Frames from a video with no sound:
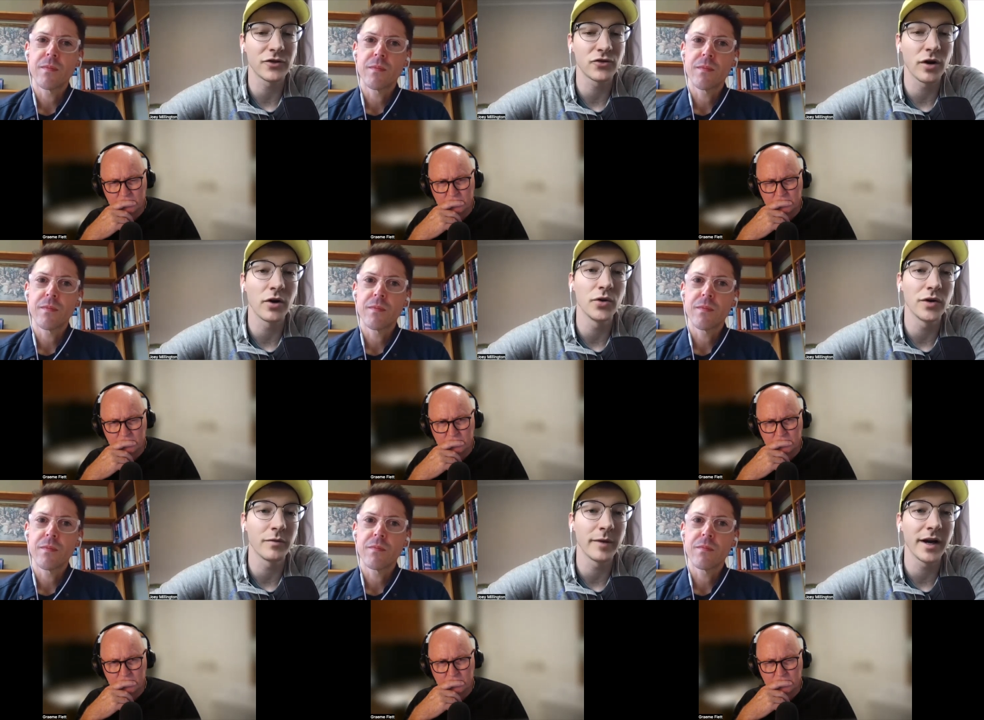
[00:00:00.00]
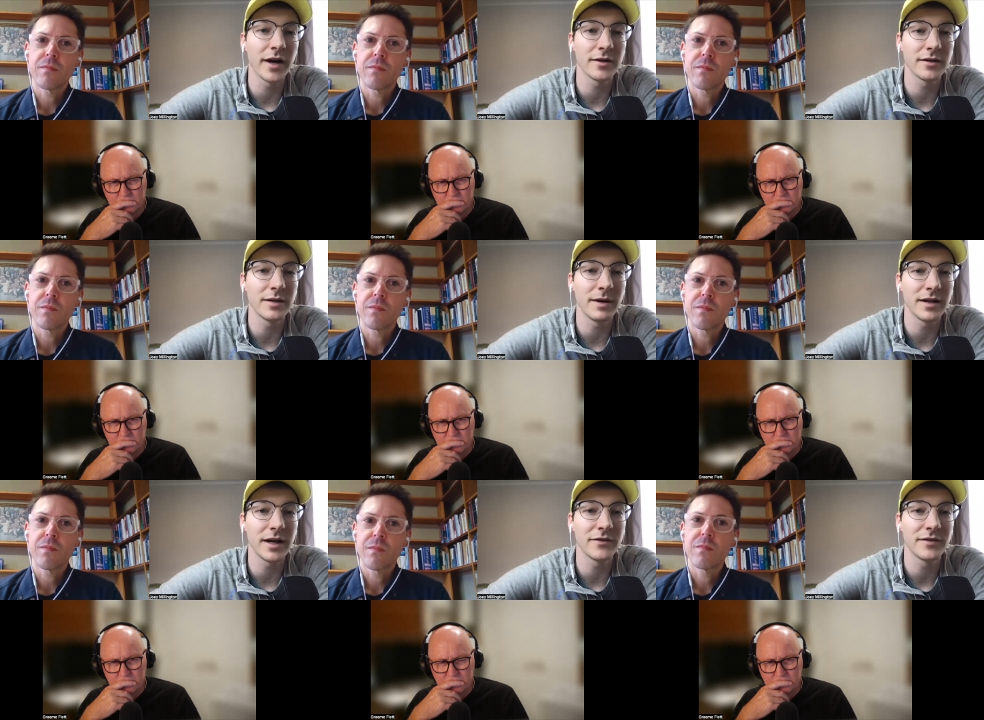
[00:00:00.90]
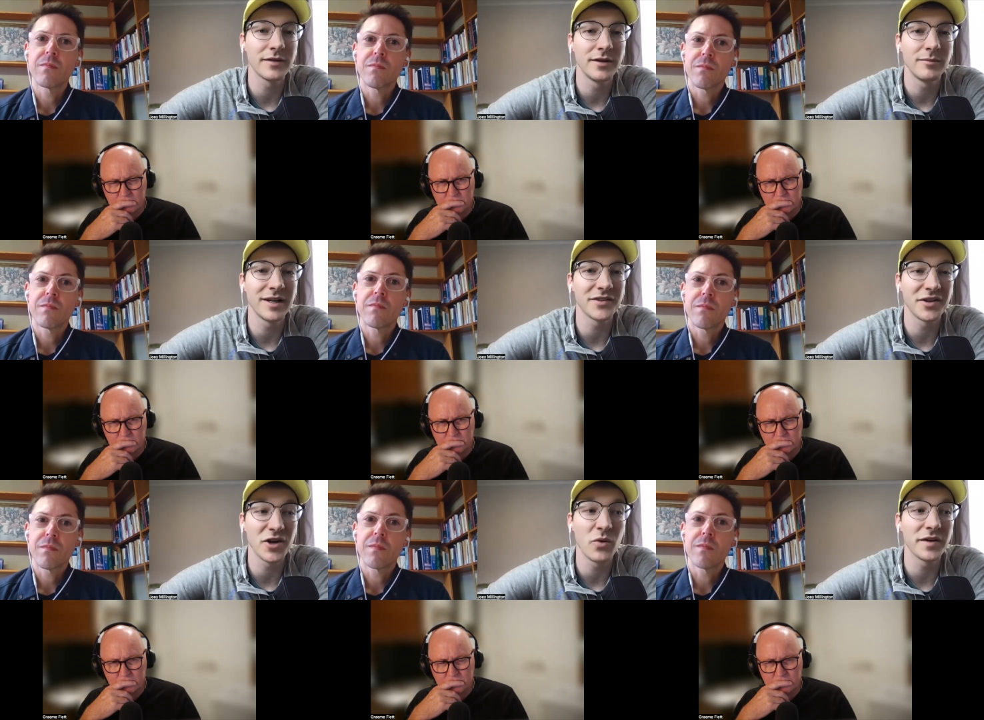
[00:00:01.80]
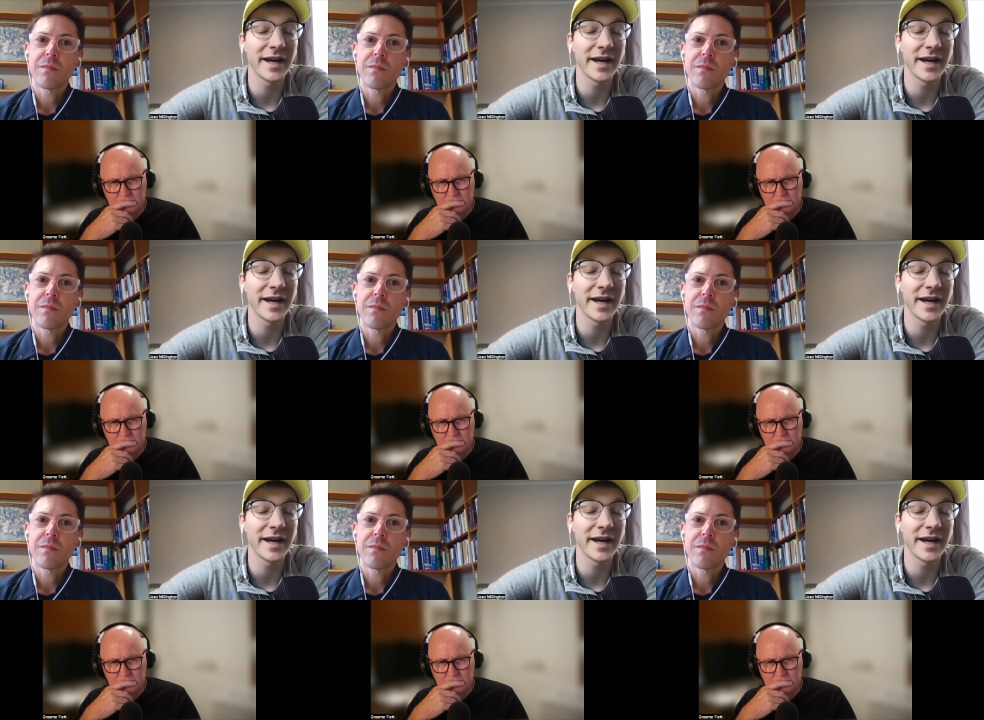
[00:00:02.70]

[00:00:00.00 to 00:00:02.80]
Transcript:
Speaker 1: a stronghold over my heart and my life, because I know what